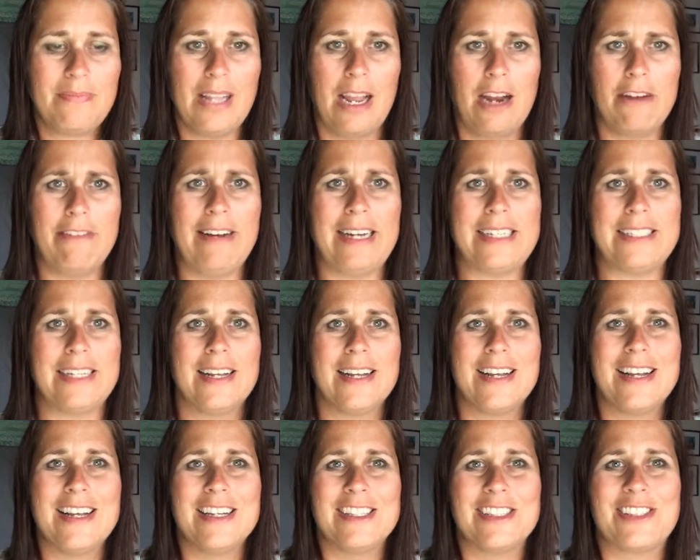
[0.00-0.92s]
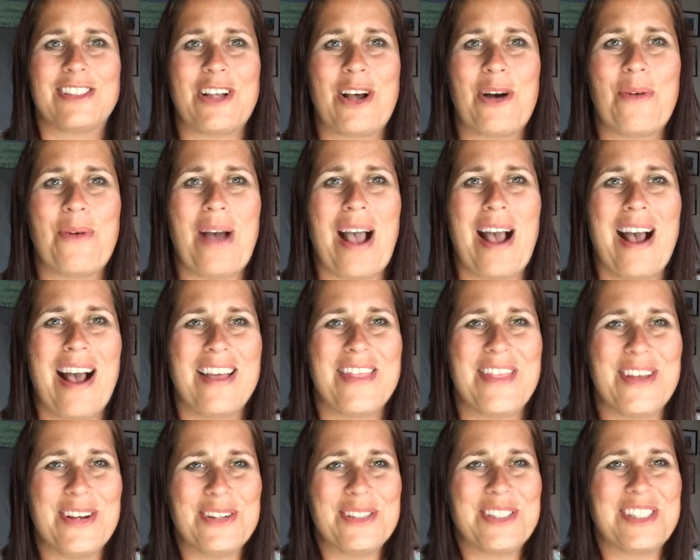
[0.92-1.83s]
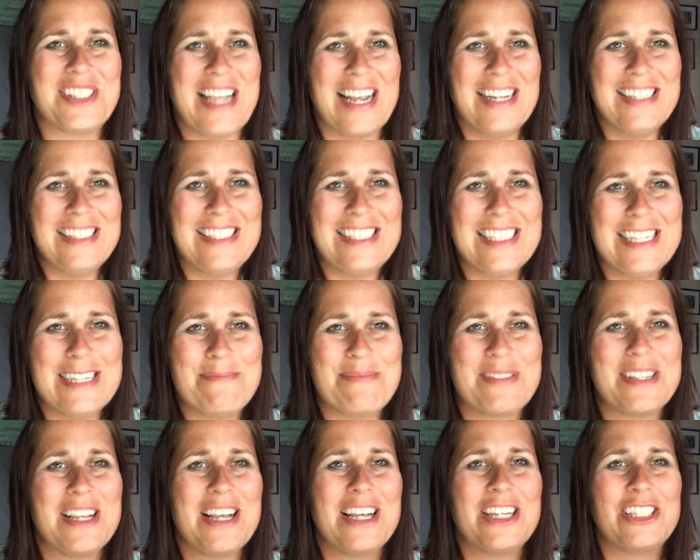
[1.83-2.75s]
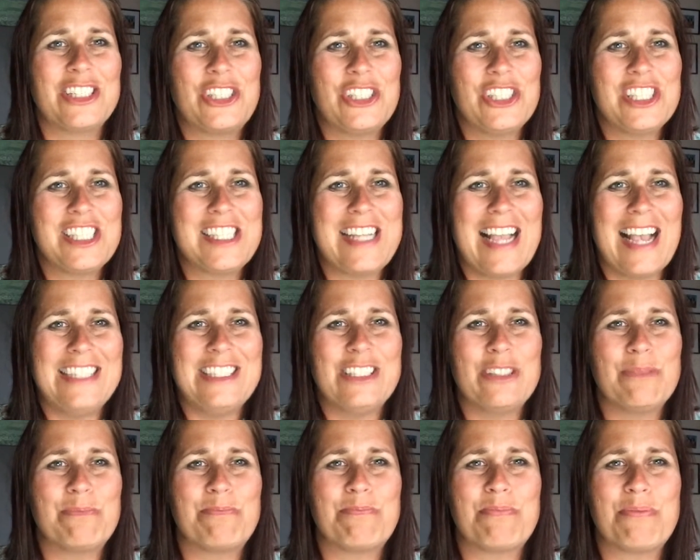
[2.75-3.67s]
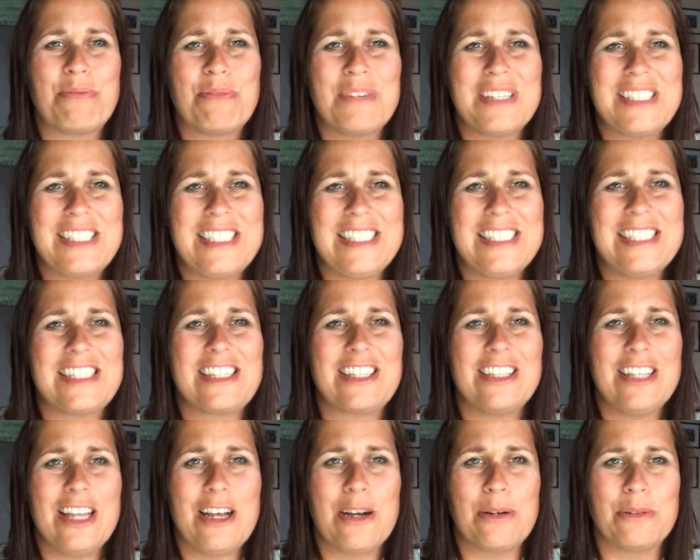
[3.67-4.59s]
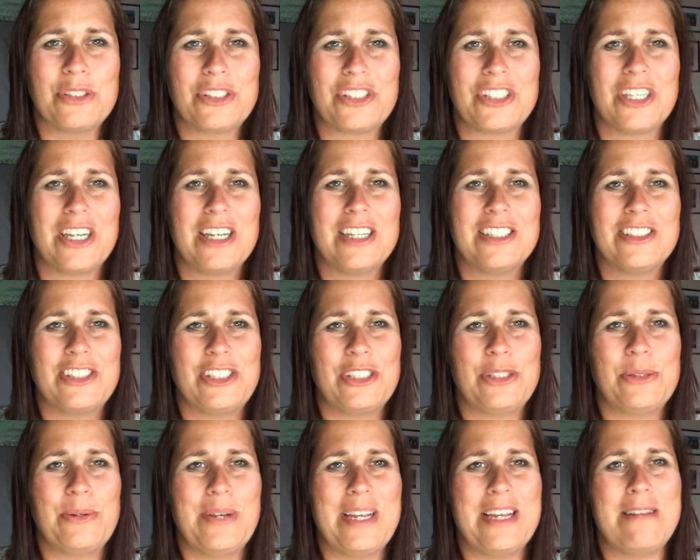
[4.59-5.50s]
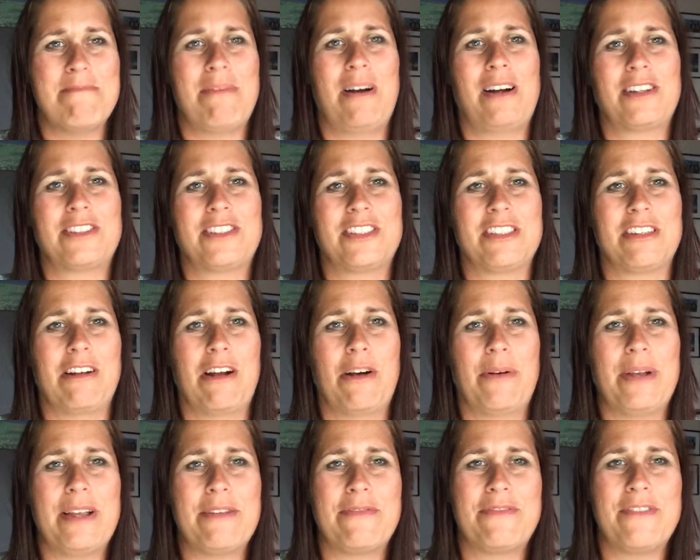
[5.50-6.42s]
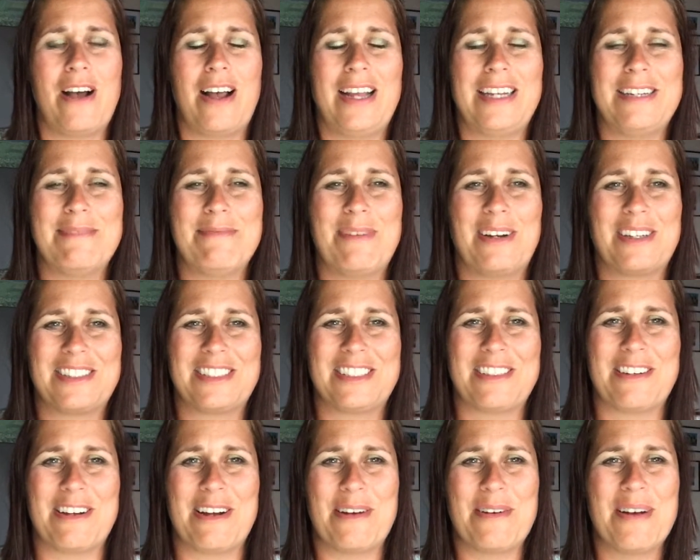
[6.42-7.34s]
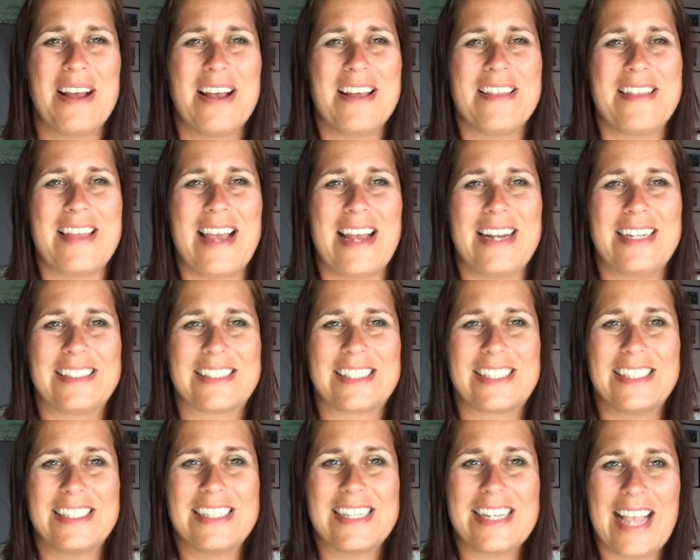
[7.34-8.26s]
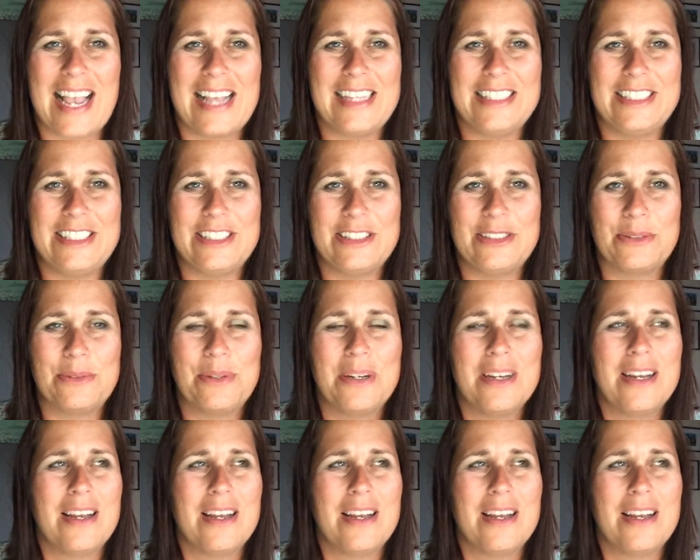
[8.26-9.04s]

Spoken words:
All right, so those 10 tips should get you pretty close to inbox zero. If not inbox zero, then it's going to get you